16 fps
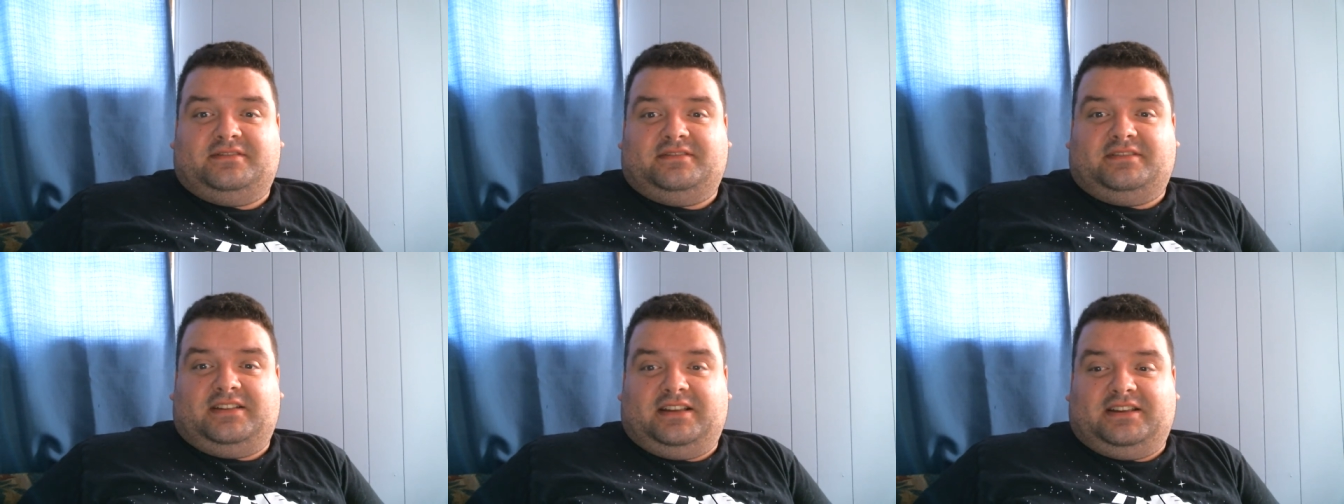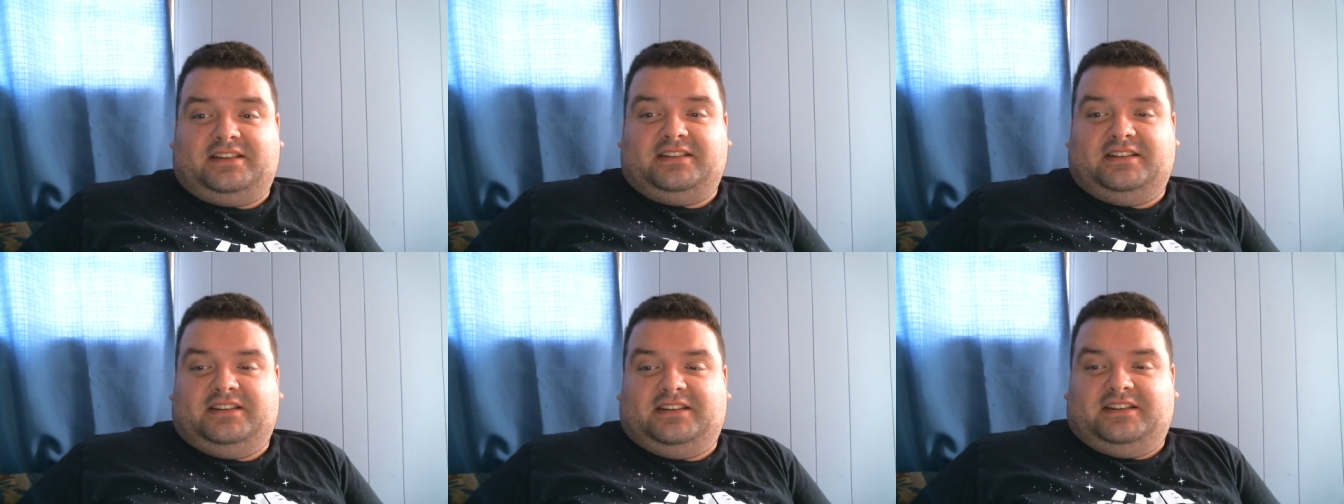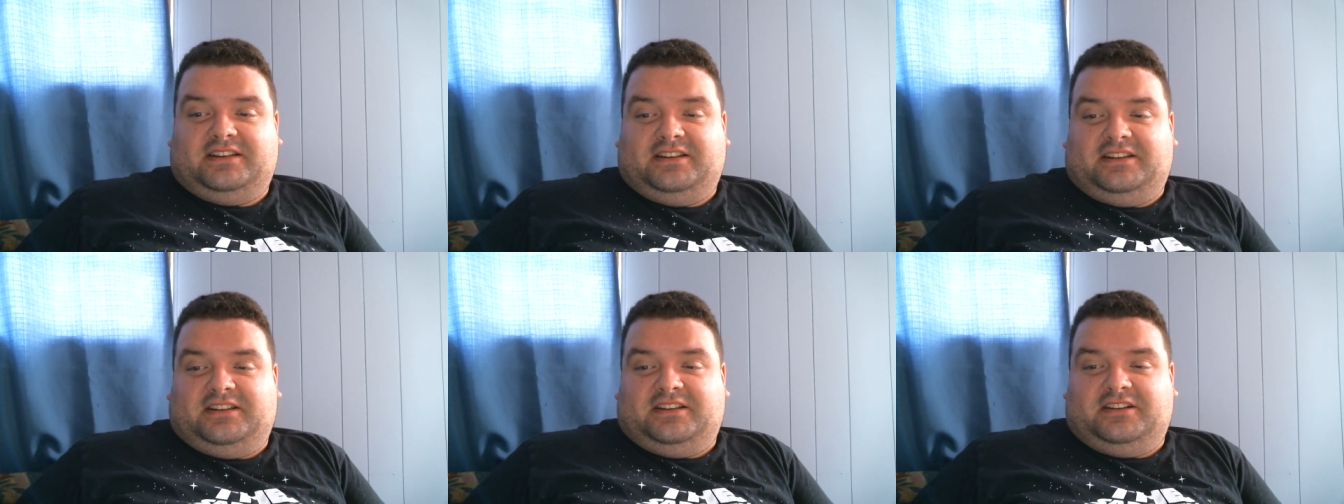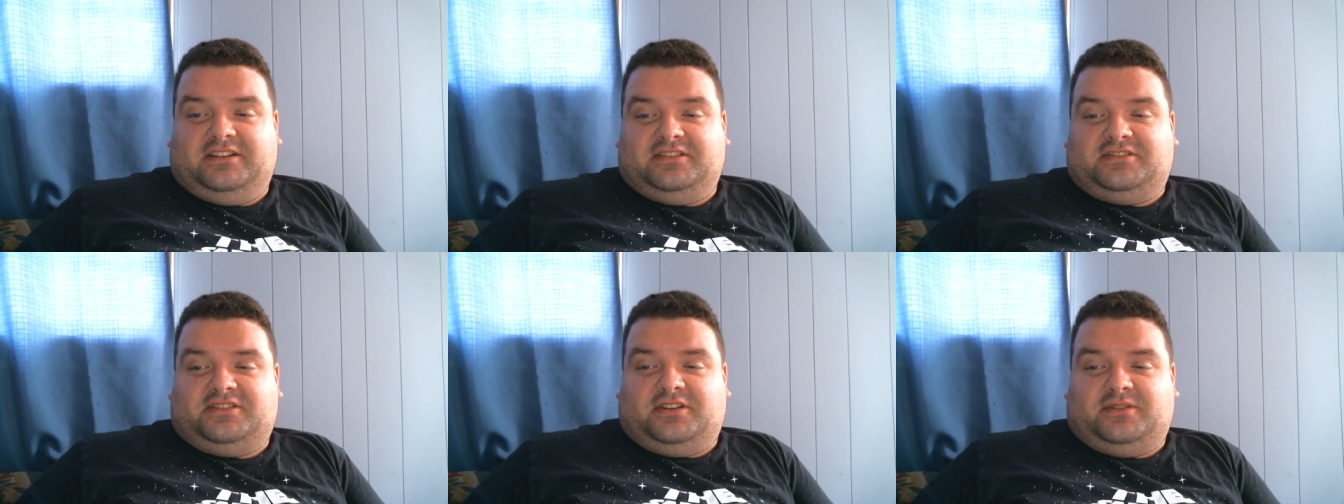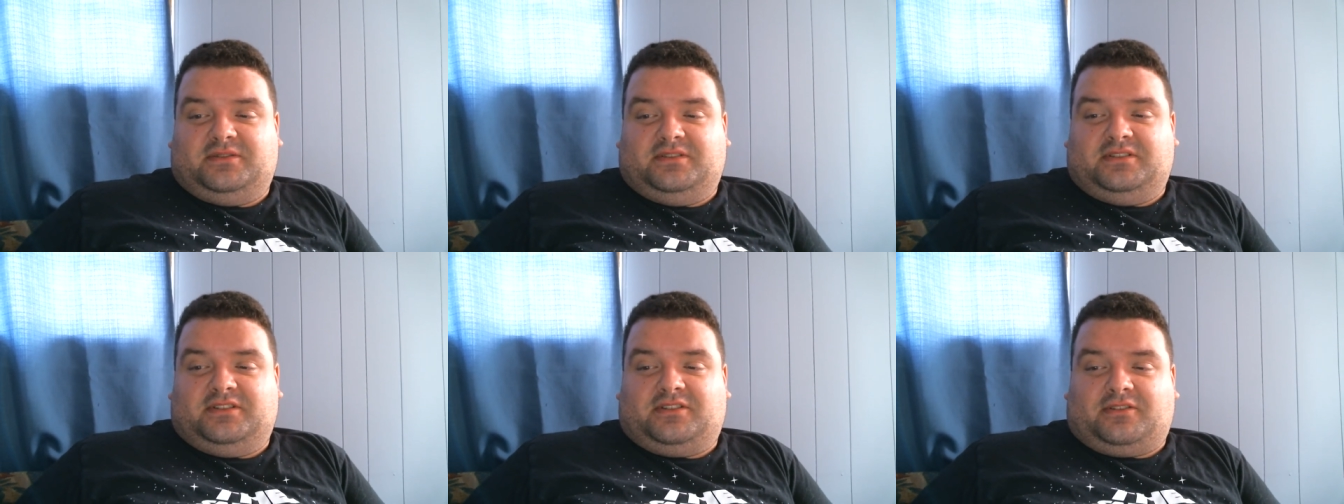Like you're
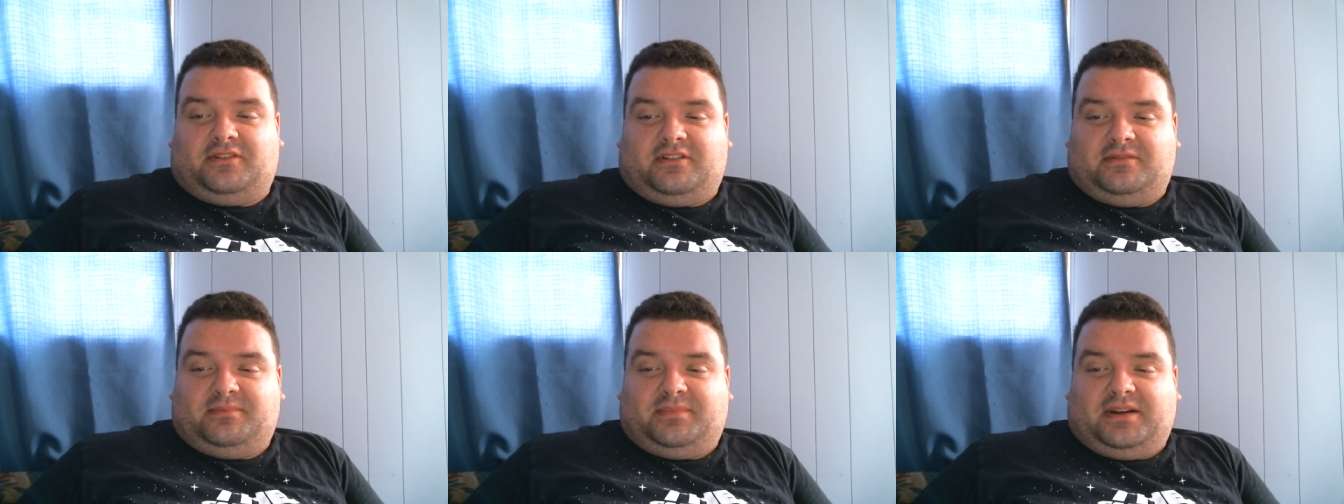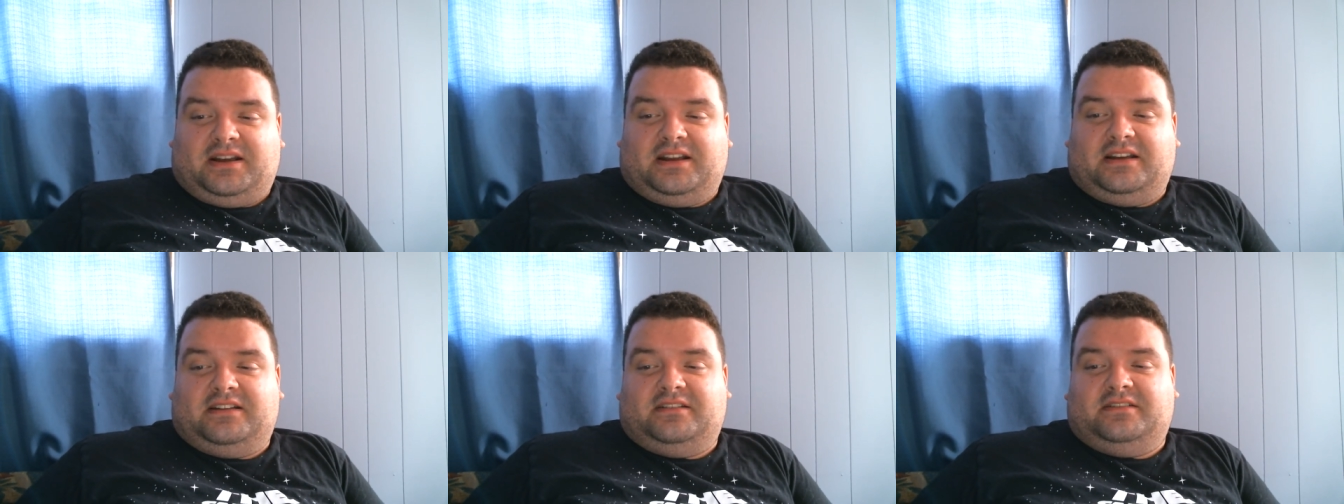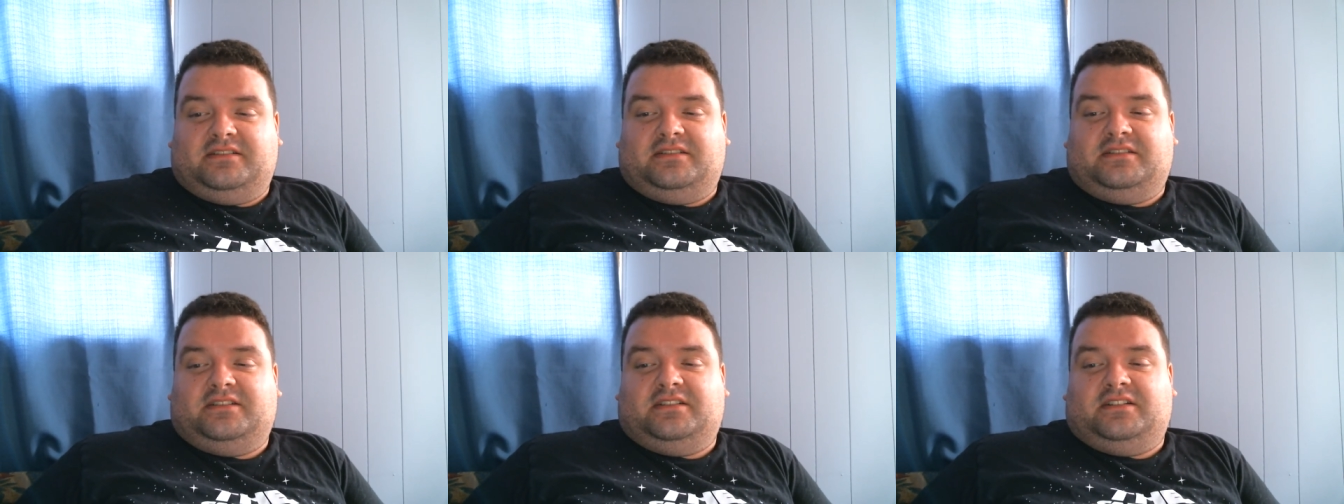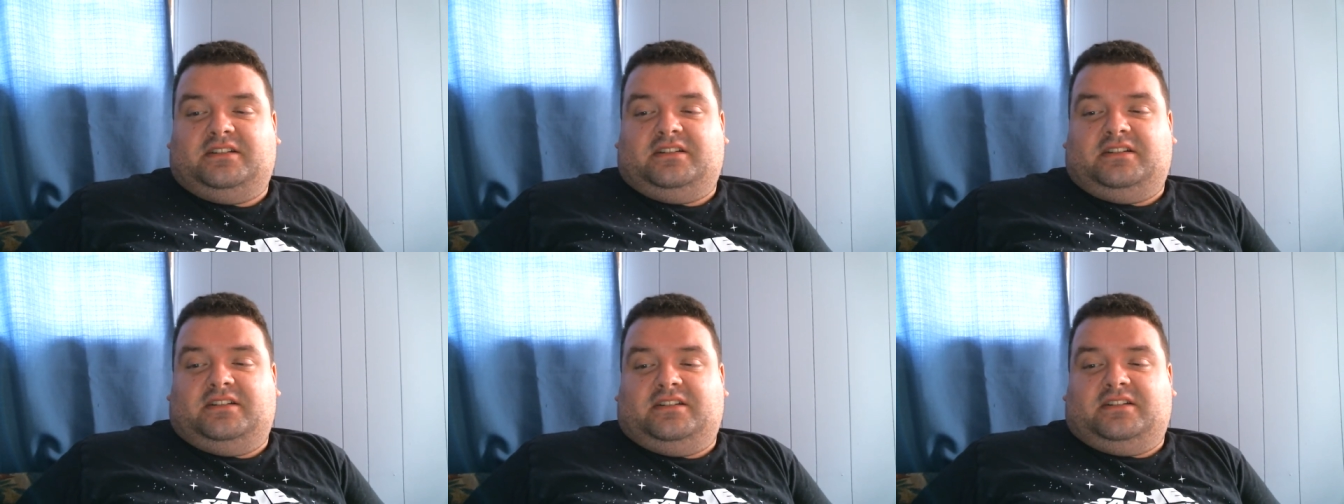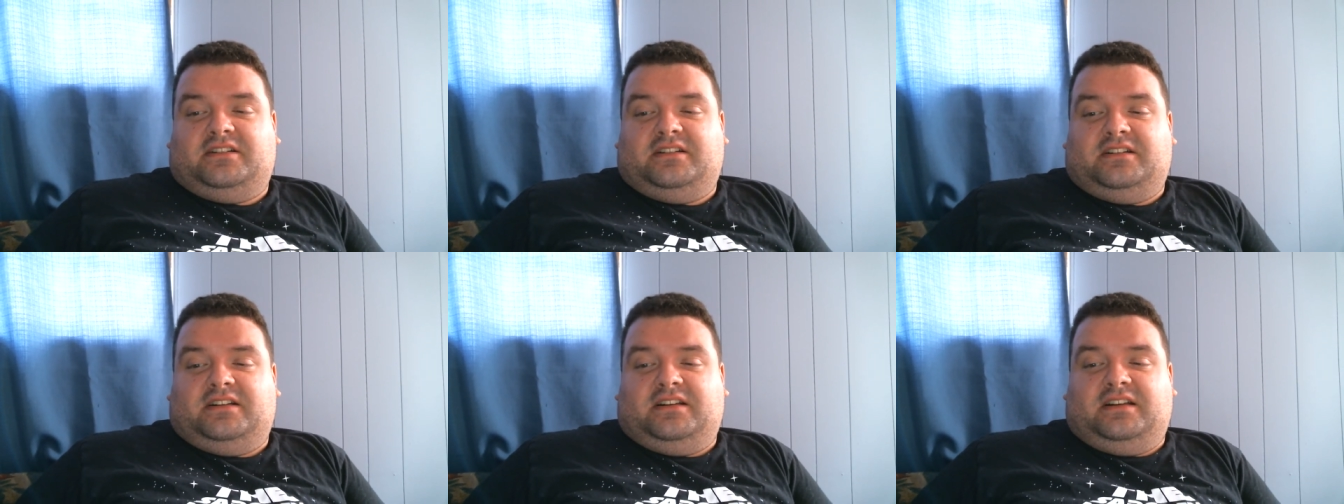so enthralled by it,
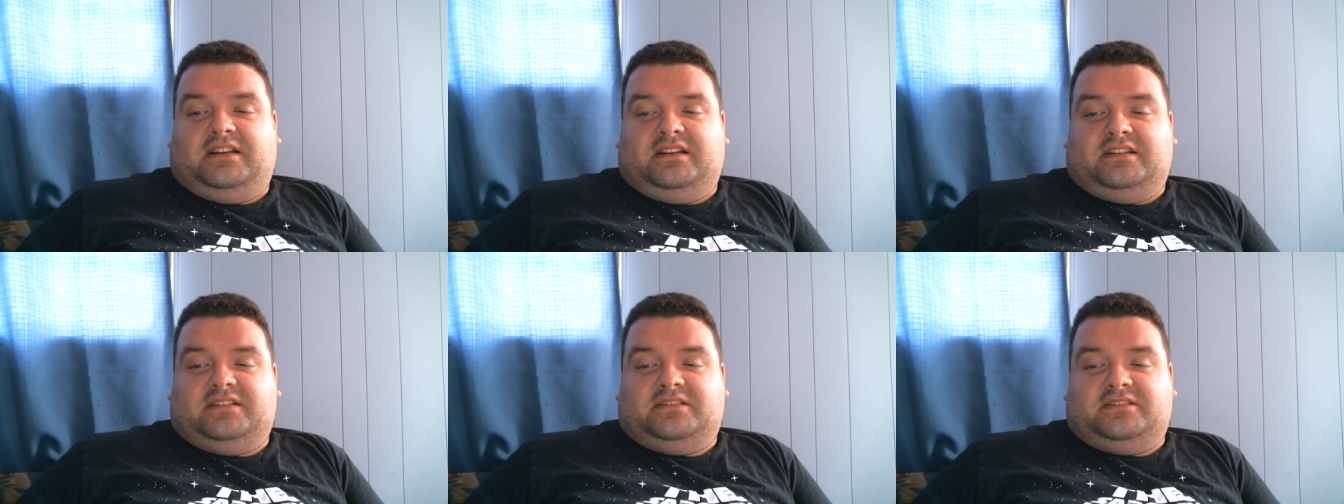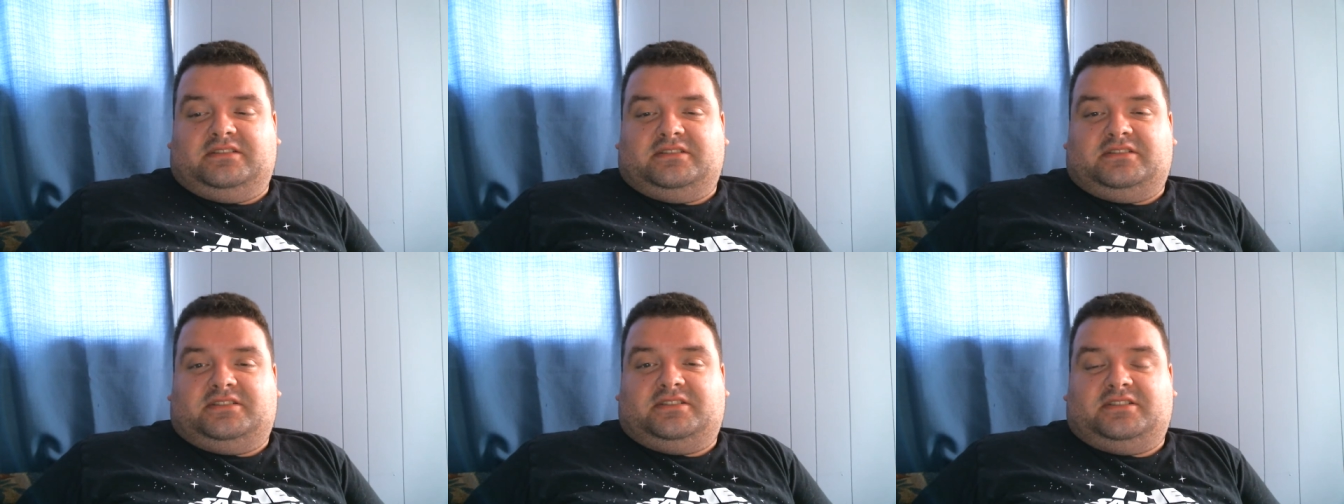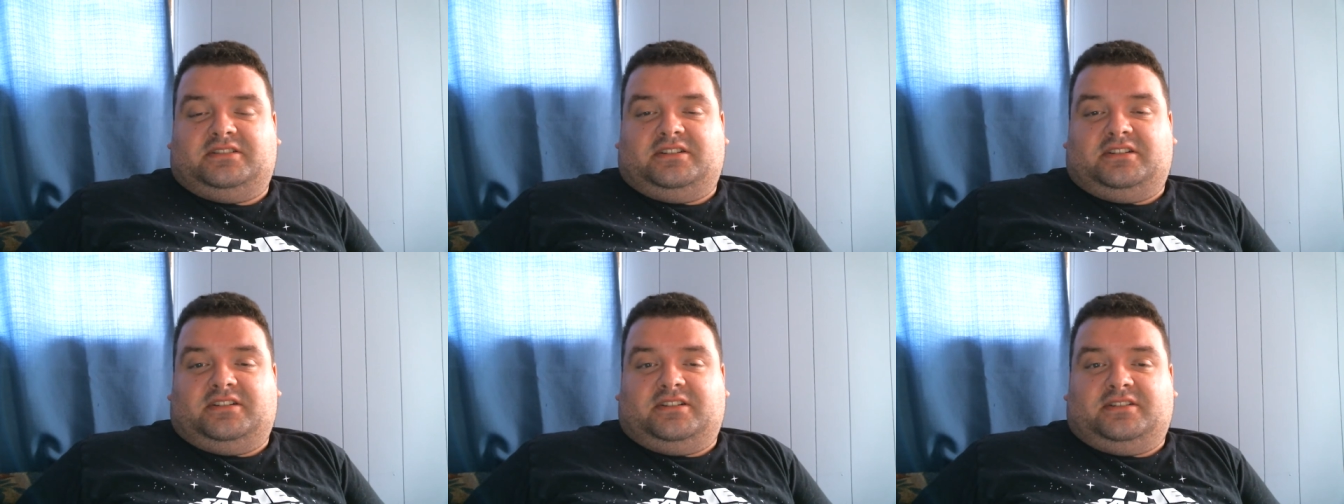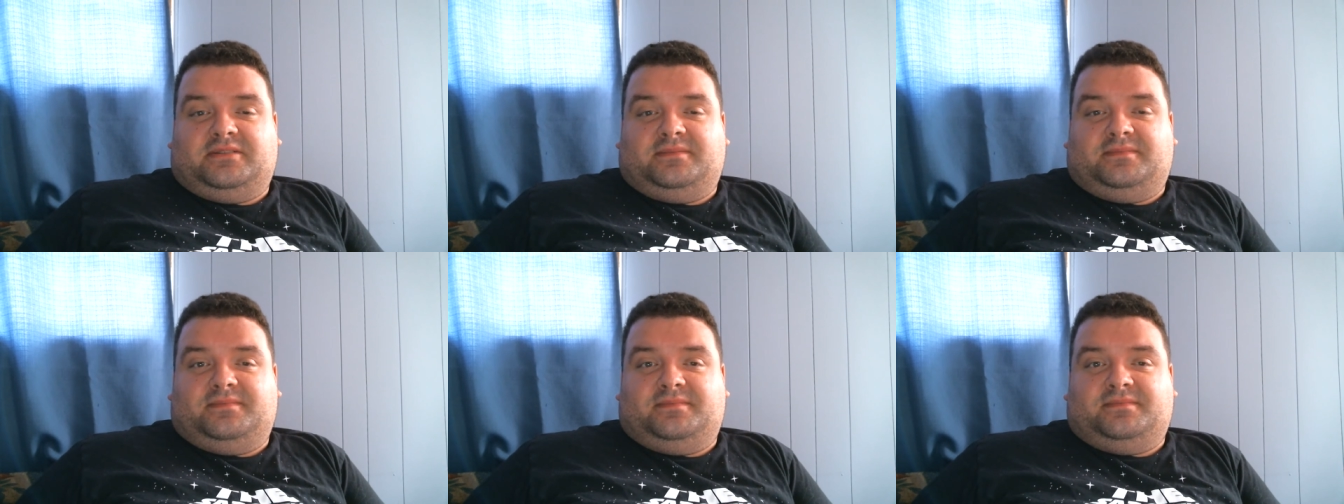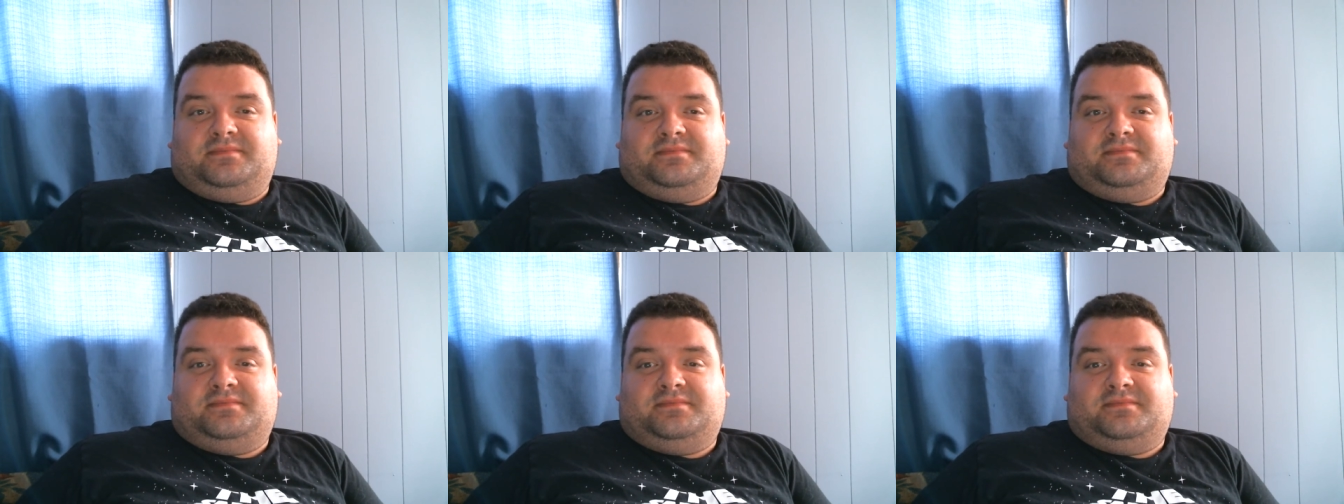and um,